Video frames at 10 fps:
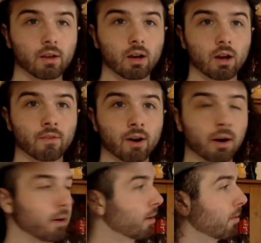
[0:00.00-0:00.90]
of
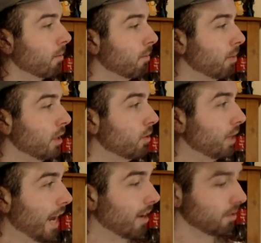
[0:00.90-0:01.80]
our B2
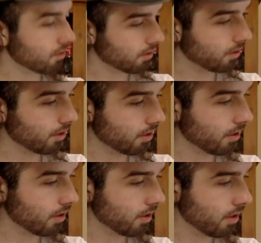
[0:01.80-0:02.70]
gas
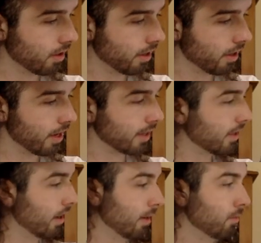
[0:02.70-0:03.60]

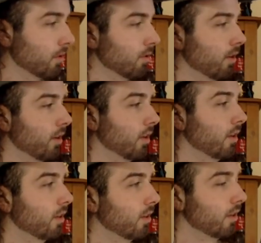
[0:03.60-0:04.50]
times
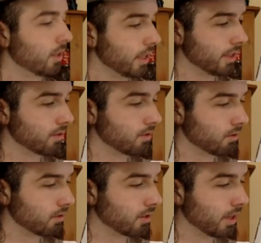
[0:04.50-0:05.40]
its
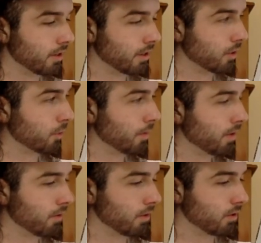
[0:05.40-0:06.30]
standard entropy,
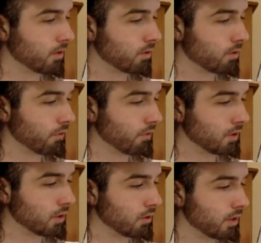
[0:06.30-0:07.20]
which is
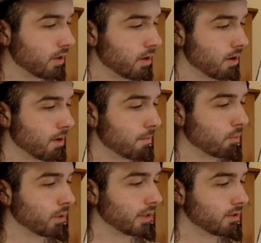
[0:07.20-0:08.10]

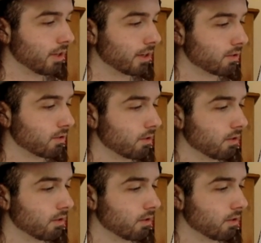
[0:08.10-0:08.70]
53.6